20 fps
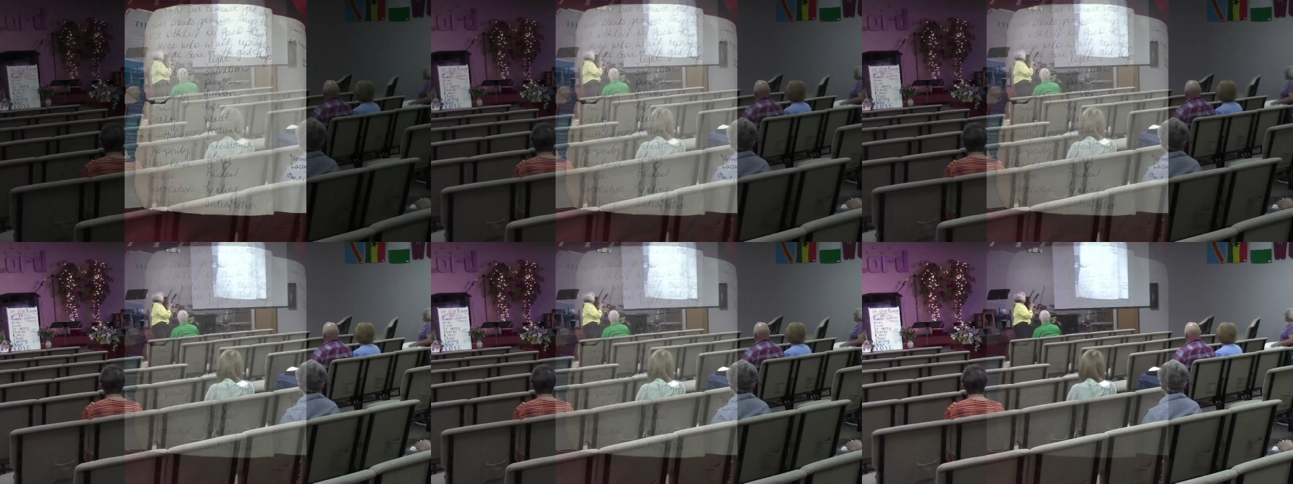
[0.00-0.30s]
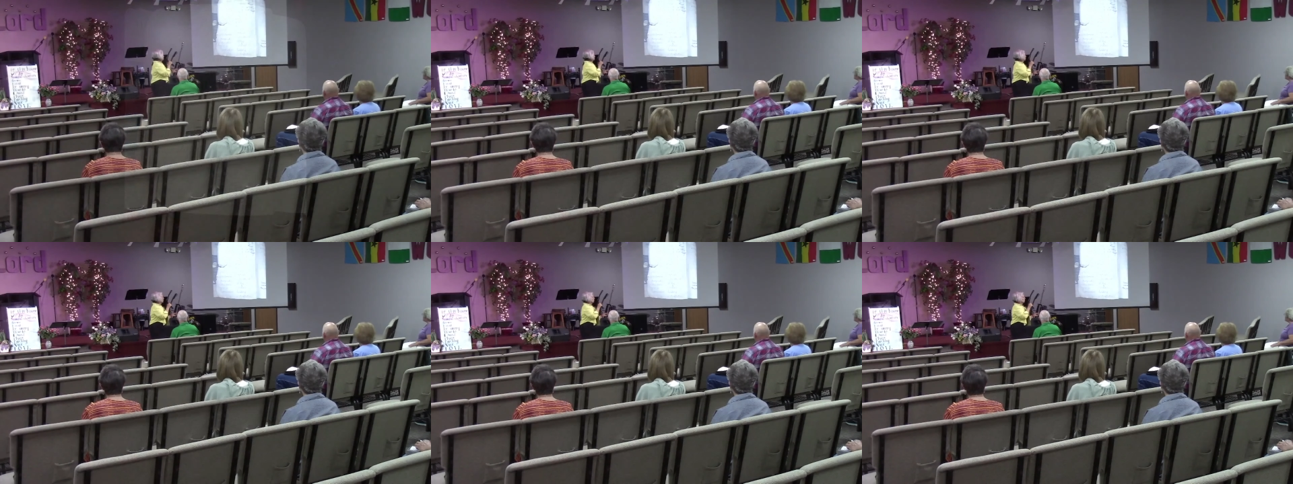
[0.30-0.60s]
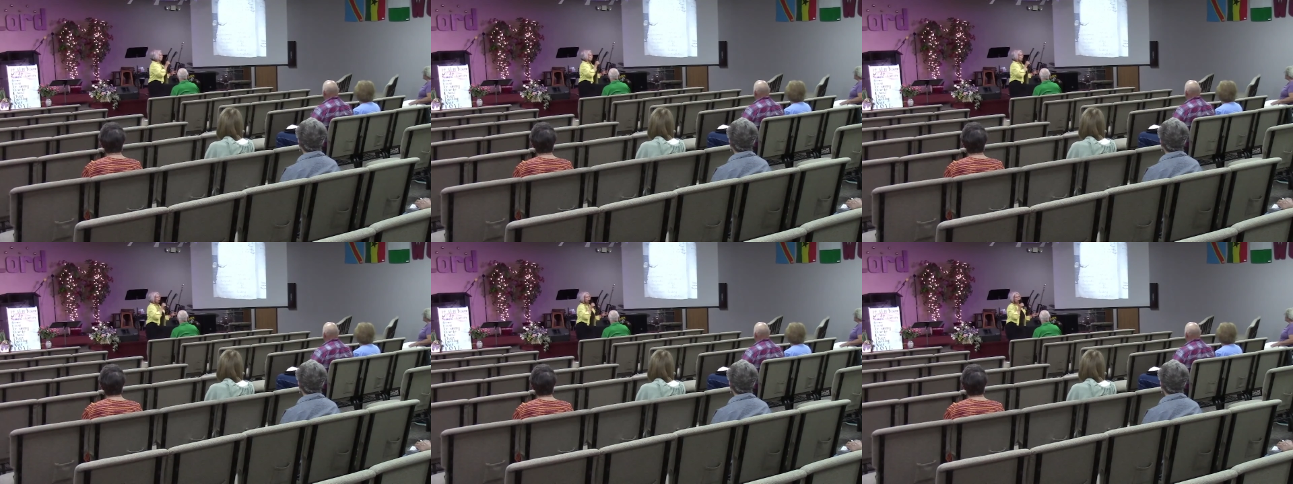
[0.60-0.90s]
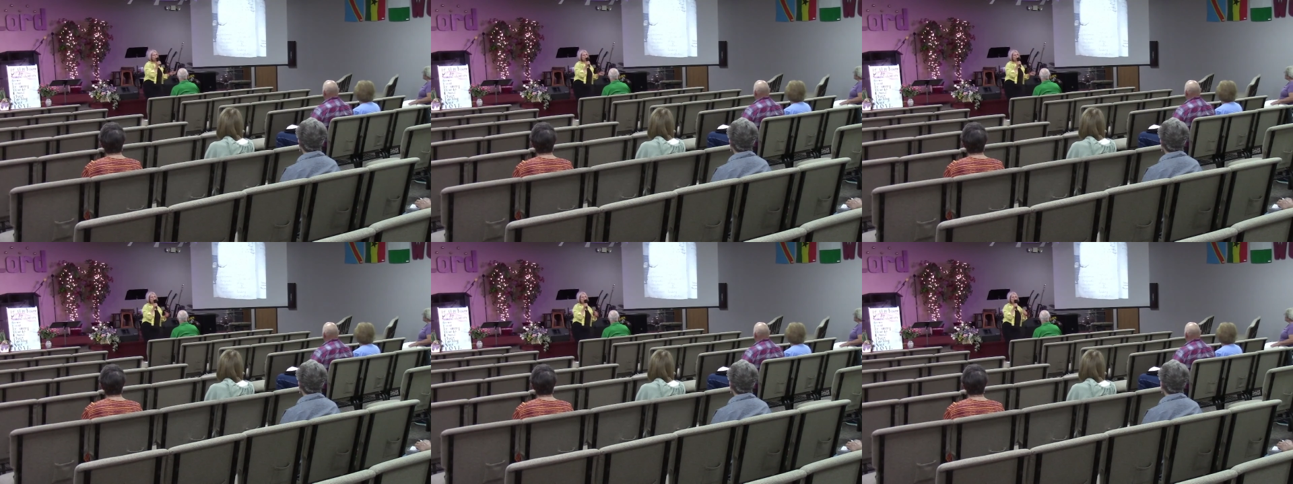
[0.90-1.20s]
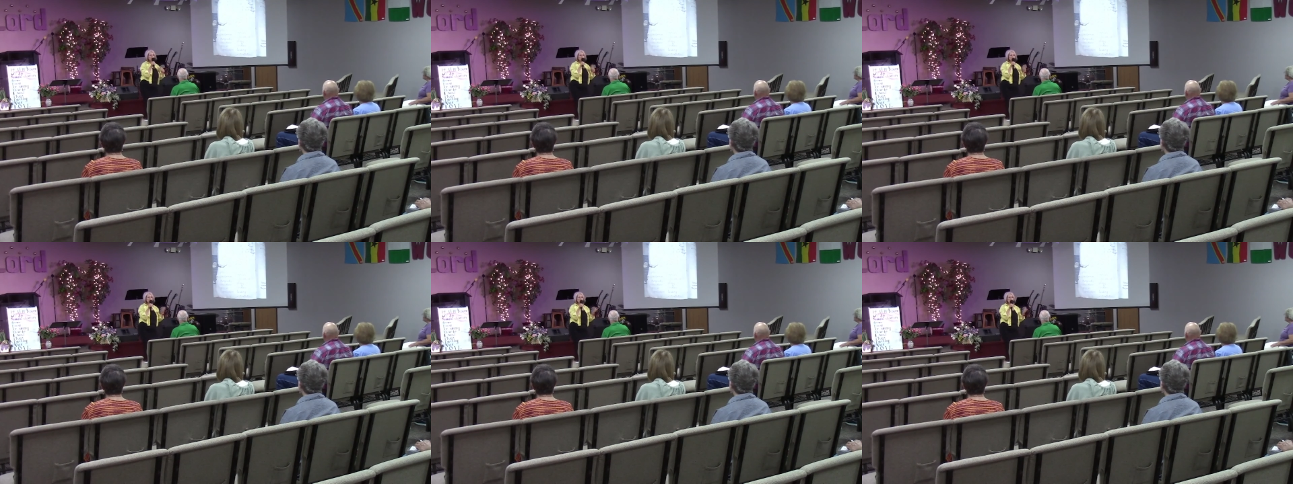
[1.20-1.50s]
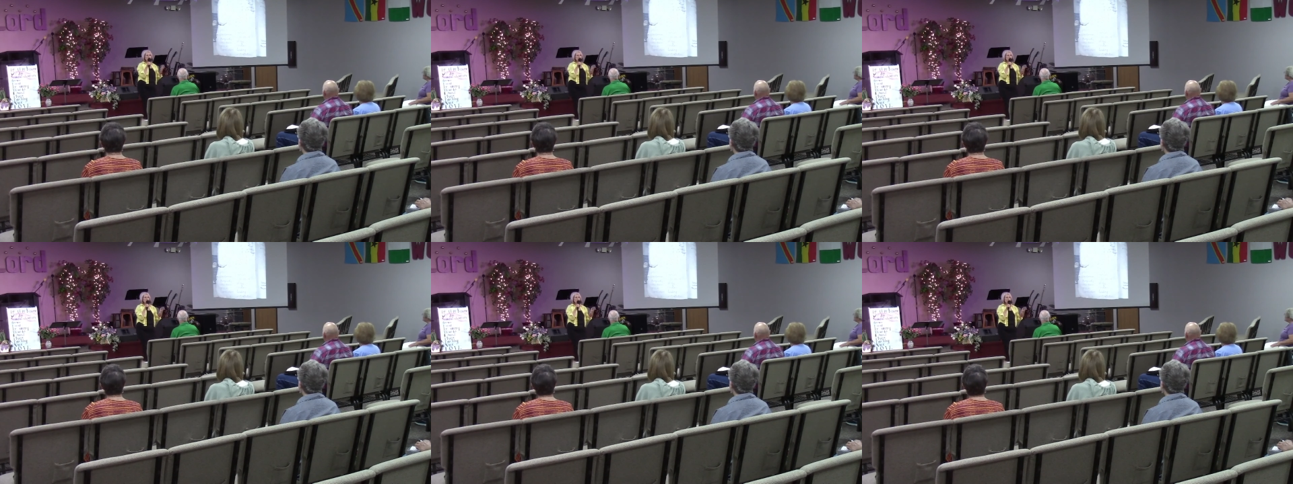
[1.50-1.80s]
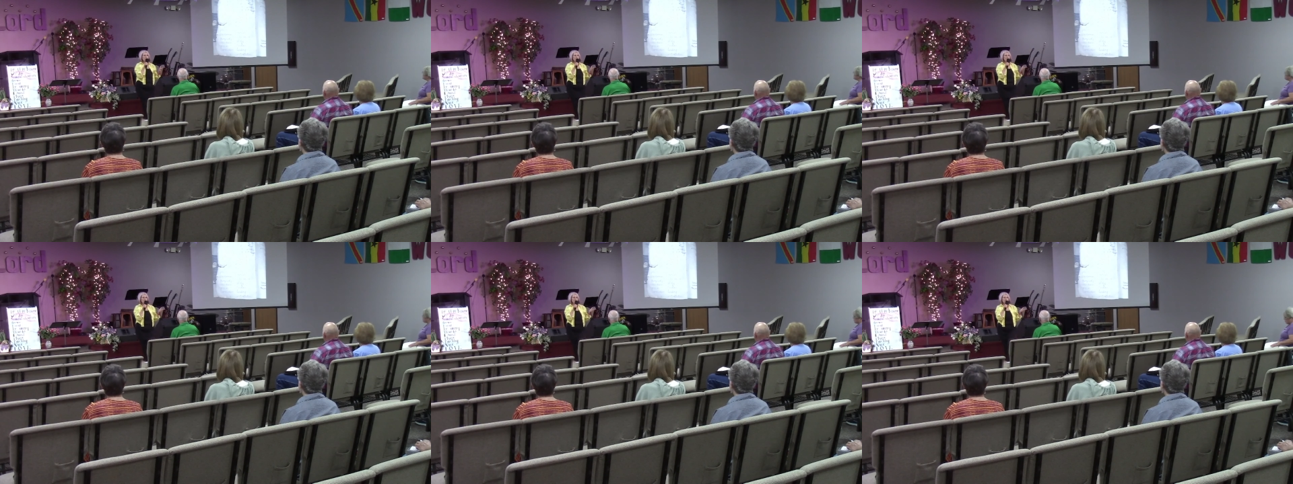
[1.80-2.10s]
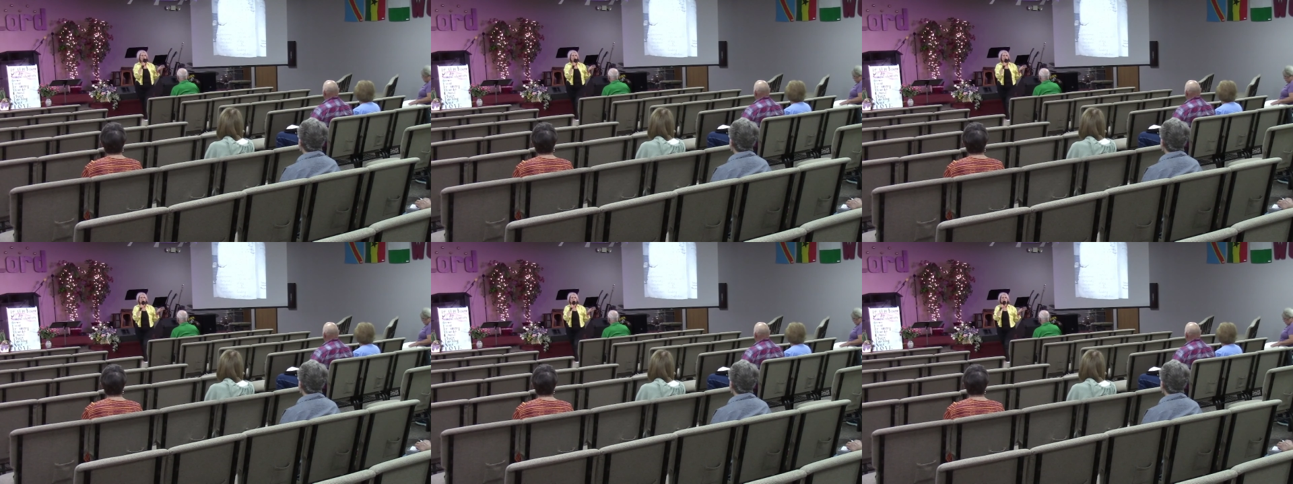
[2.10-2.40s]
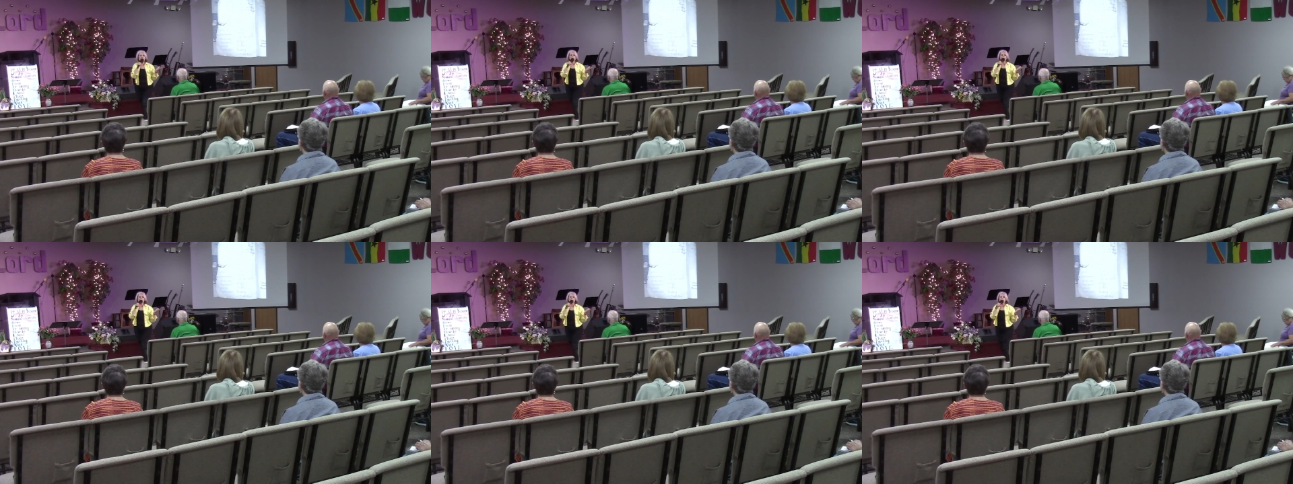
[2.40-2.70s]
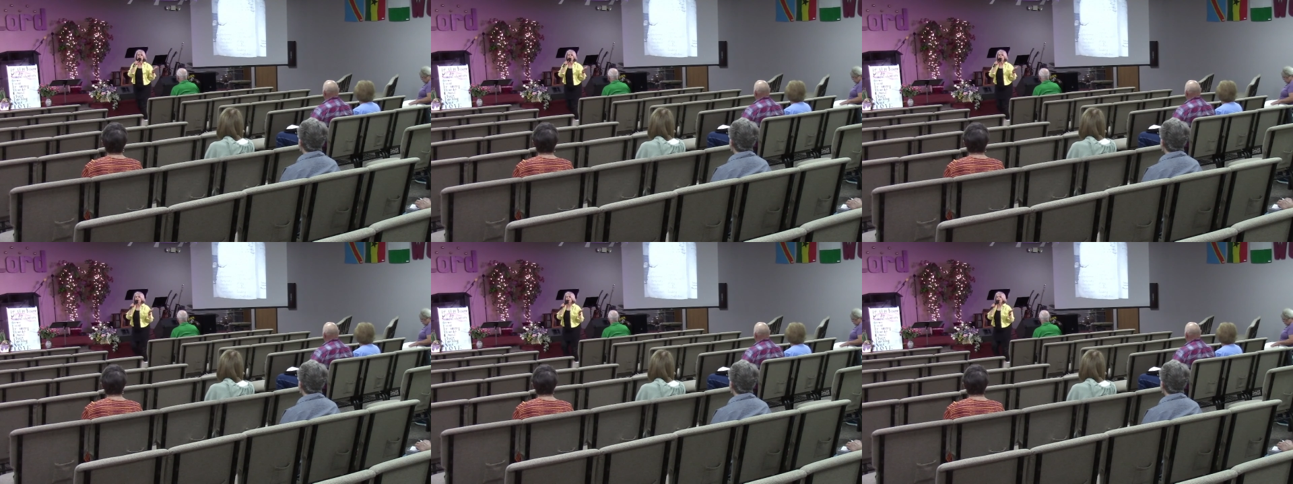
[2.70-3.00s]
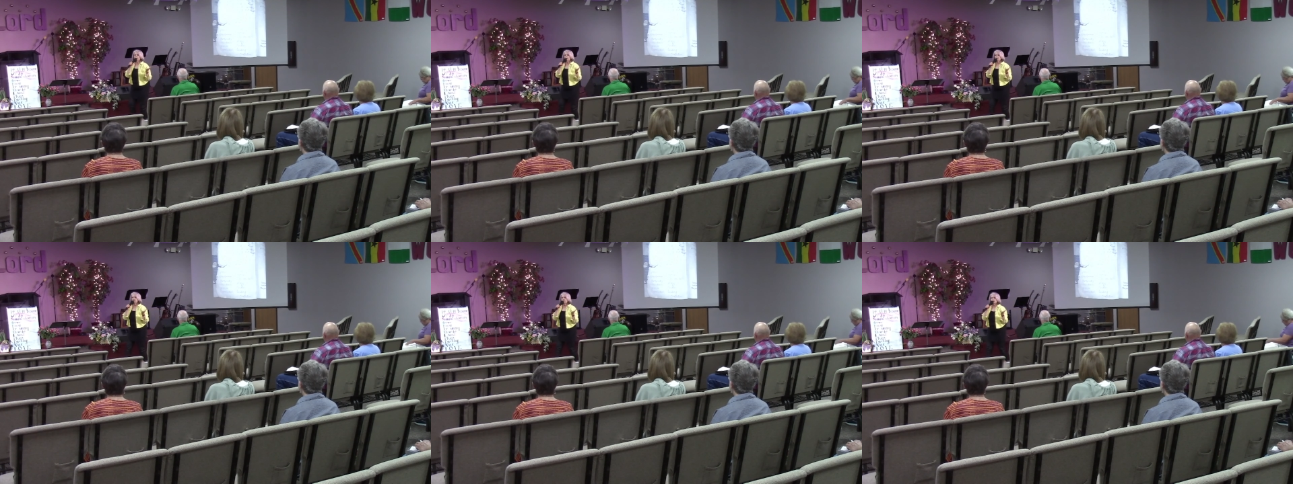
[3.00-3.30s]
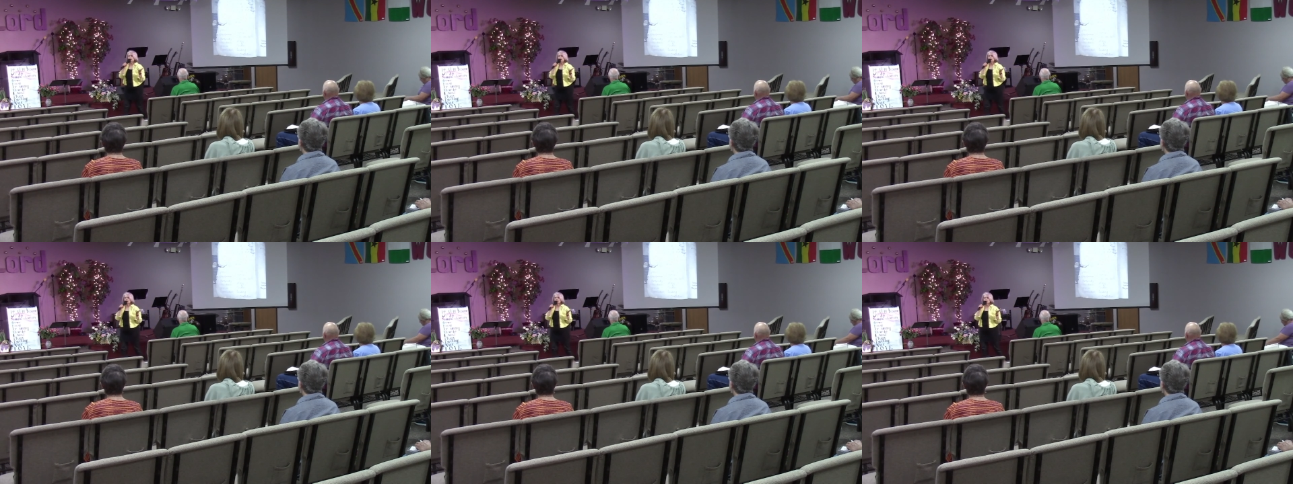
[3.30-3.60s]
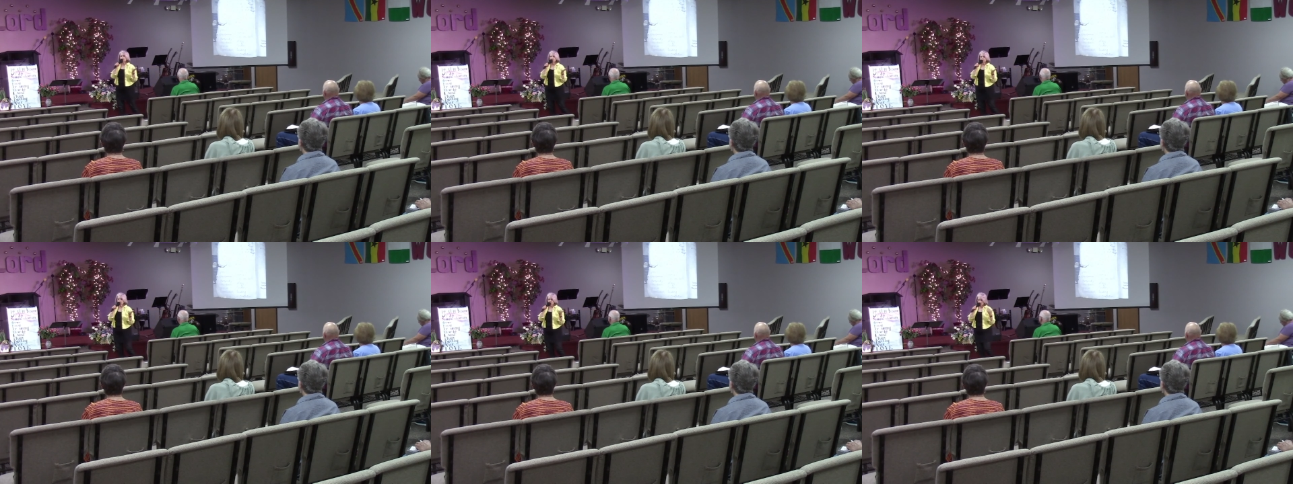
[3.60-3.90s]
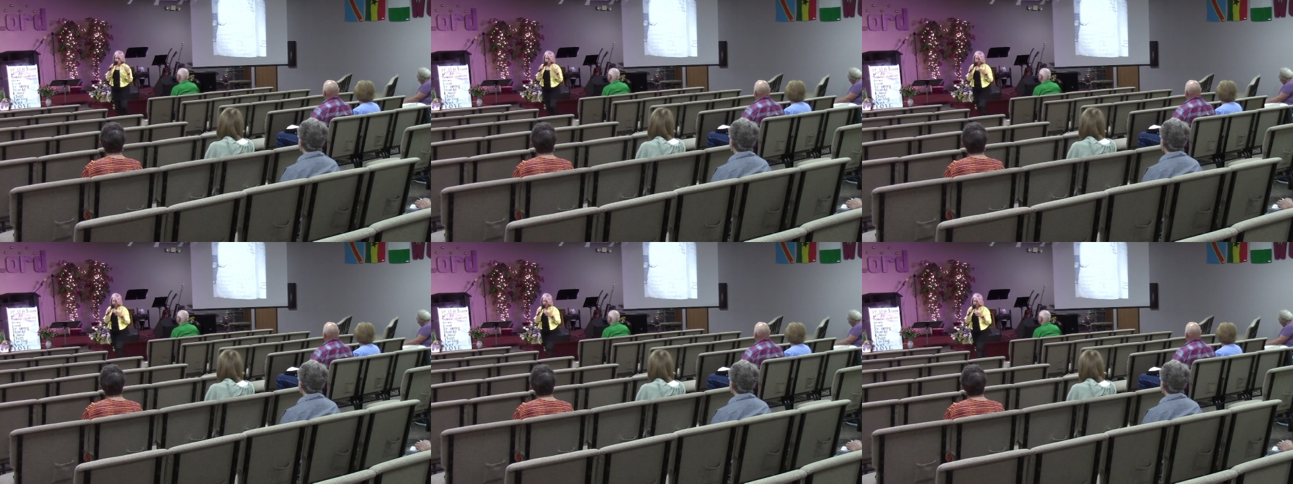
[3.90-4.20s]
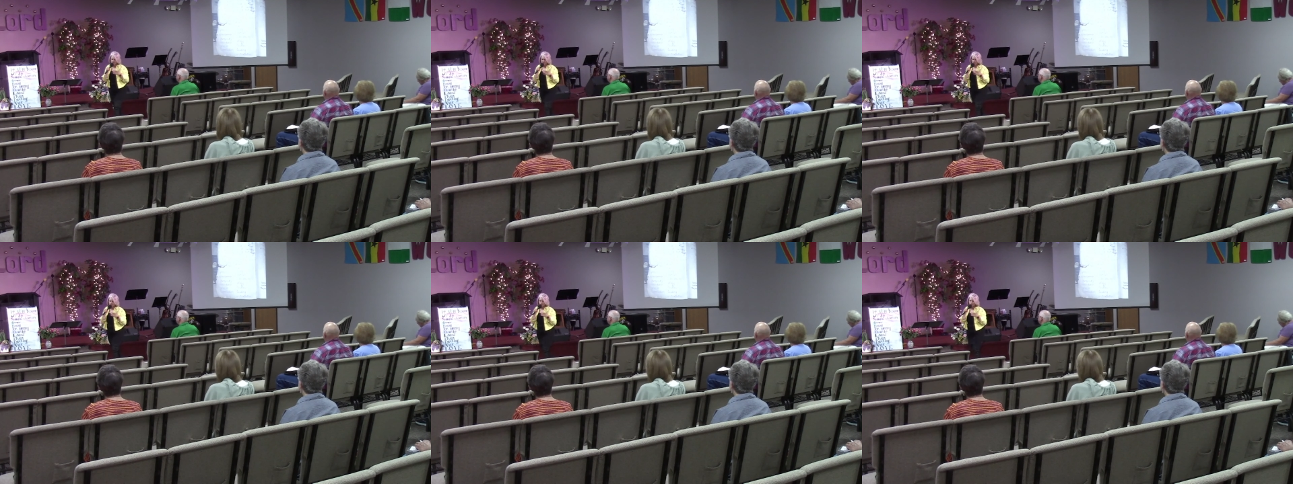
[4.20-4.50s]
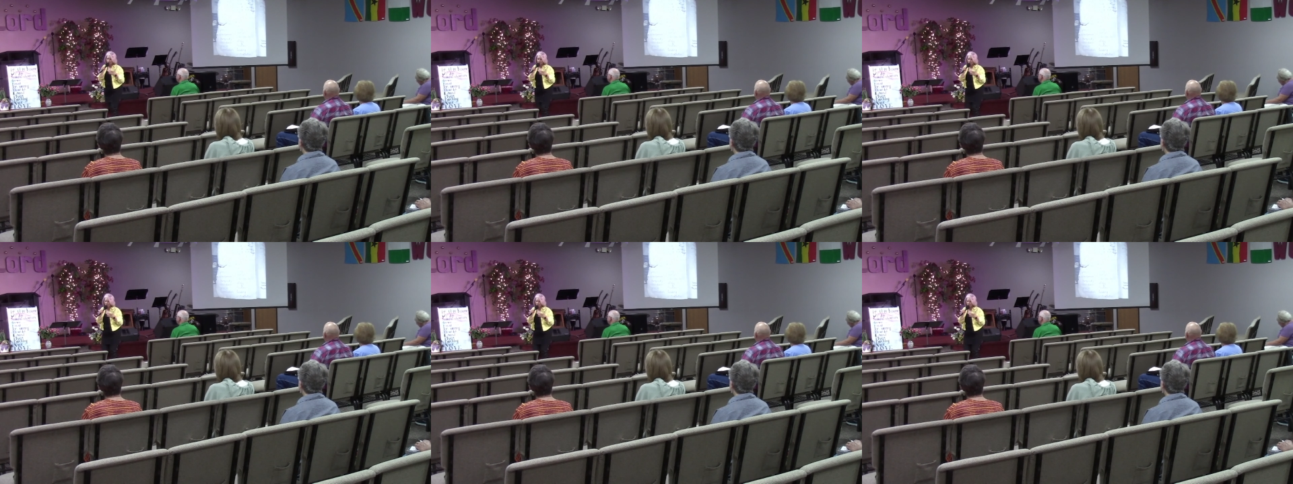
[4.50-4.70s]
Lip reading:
(no speaker visible)